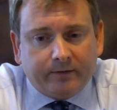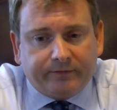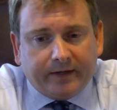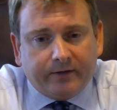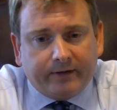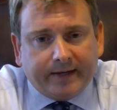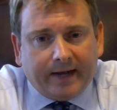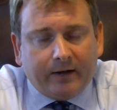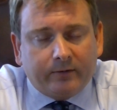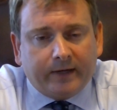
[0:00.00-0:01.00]
figuring
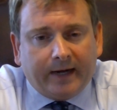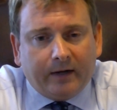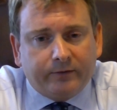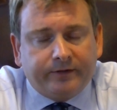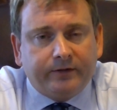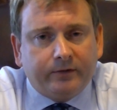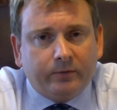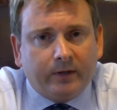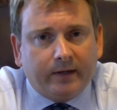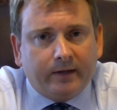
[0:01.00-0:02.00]
out how
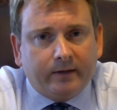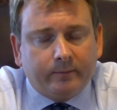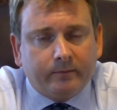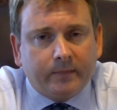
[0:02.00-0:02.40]
to